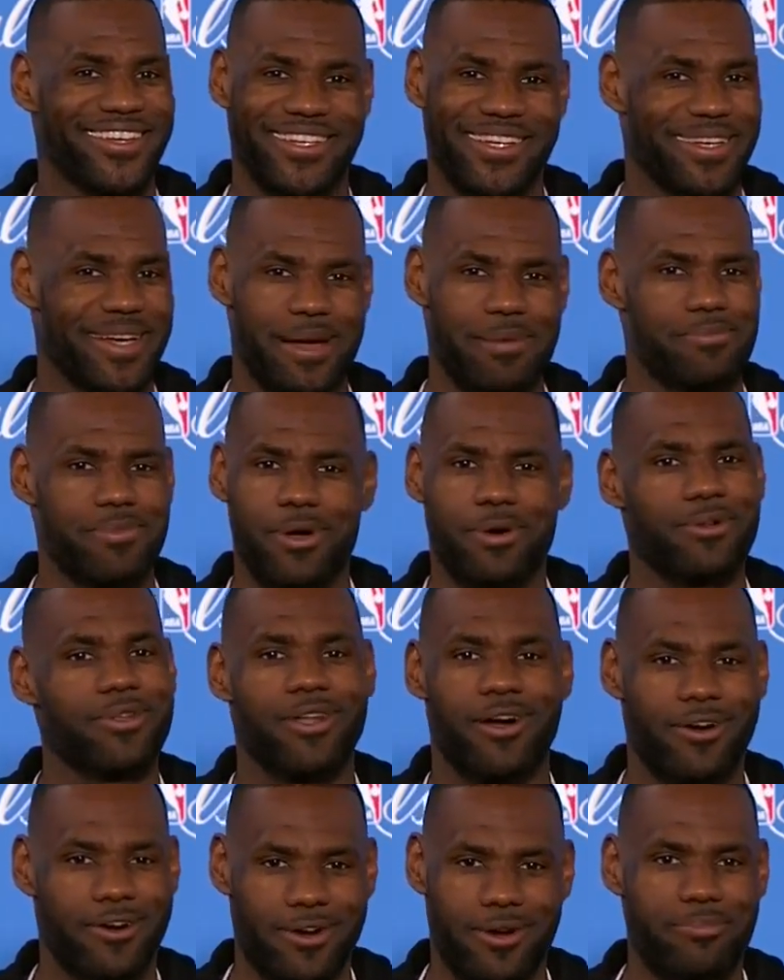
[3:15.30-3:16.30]
I'm no
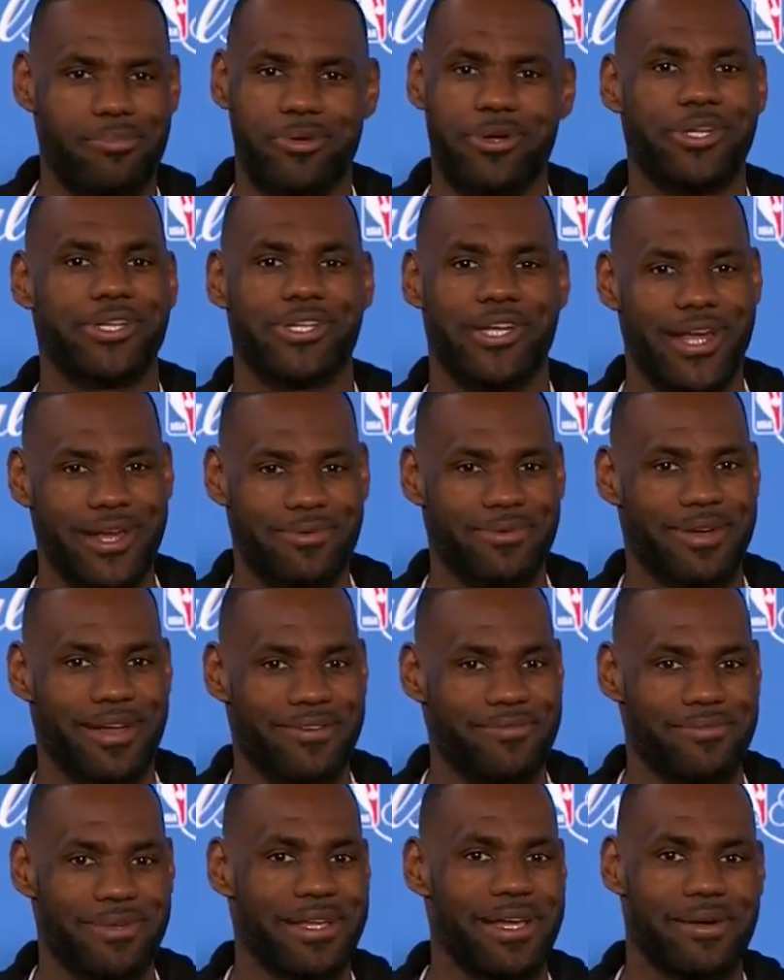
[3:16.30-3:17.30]
longer appreciating what
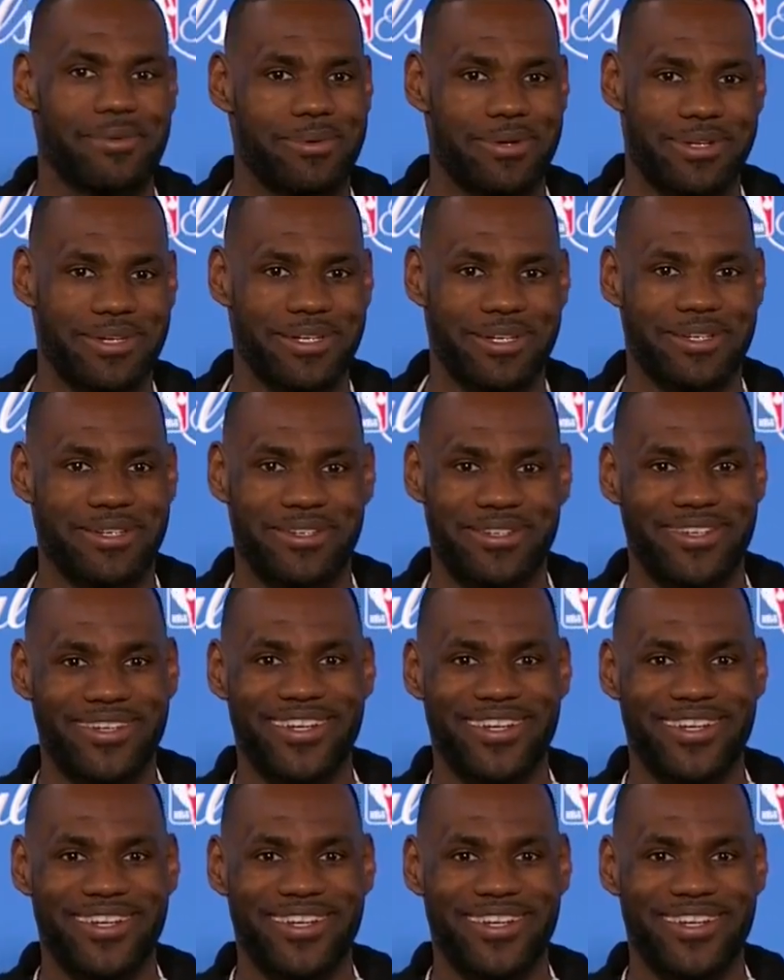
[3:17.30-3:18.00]
I've been able to do.